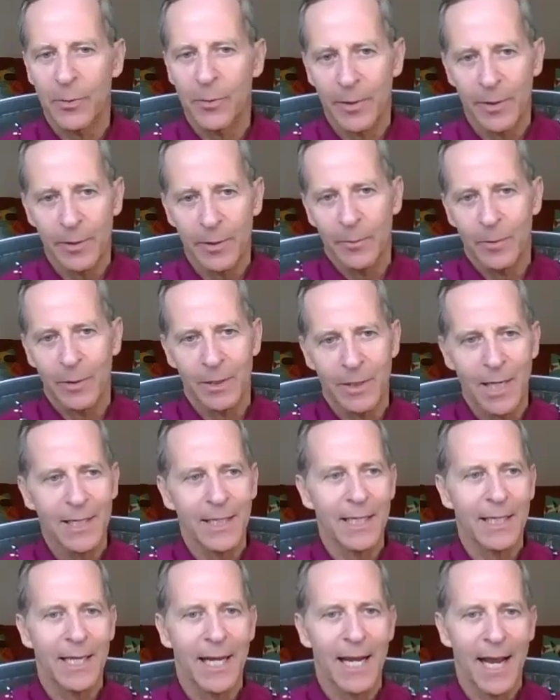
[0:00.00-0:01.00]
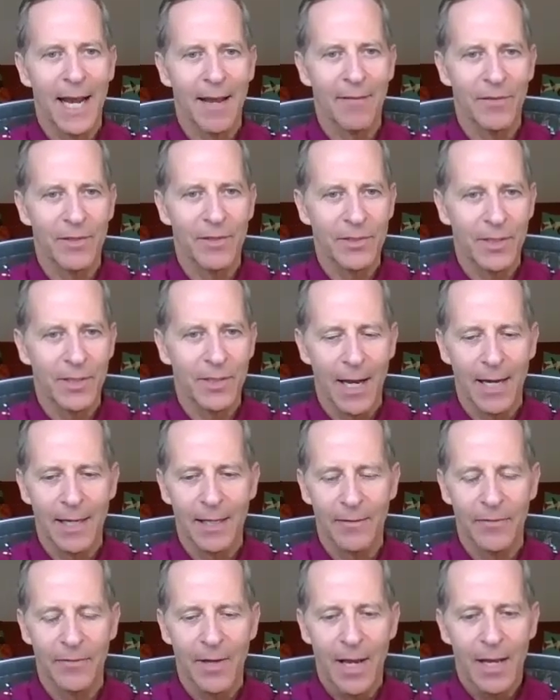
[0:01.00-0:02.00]
We're lucky to have this kind
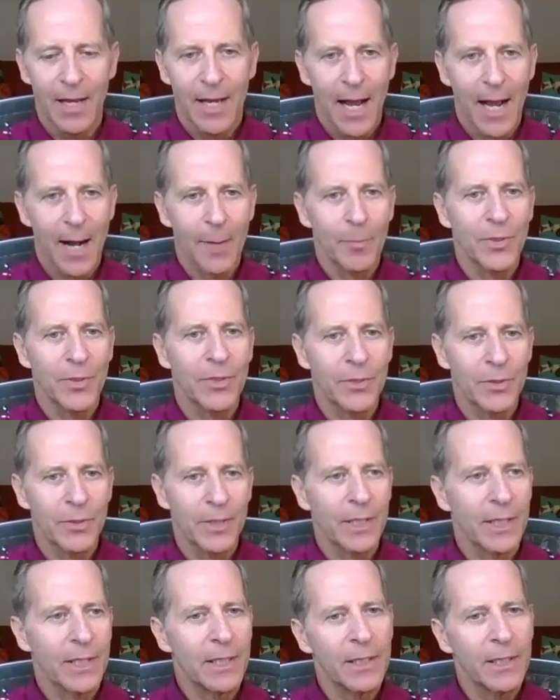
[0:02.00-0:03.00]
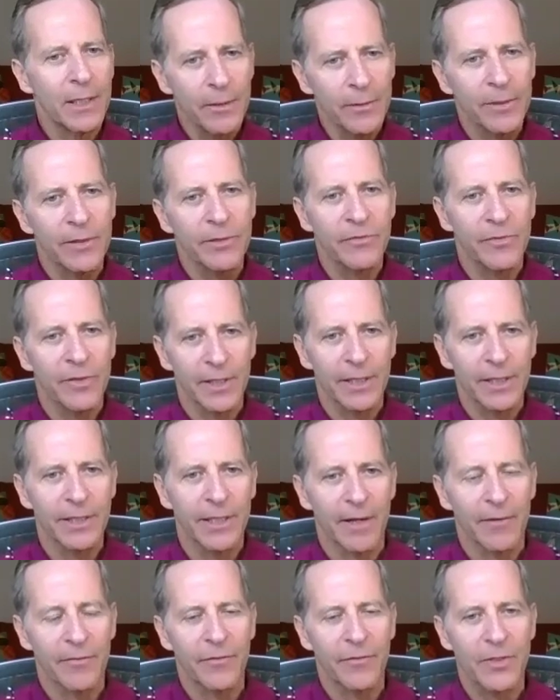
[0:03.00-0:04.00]
of opportunity here in
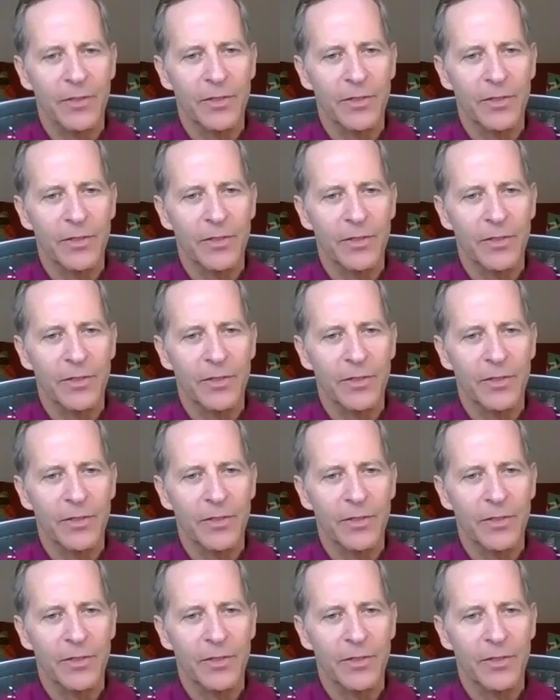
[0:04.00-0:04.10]
Philadelphia.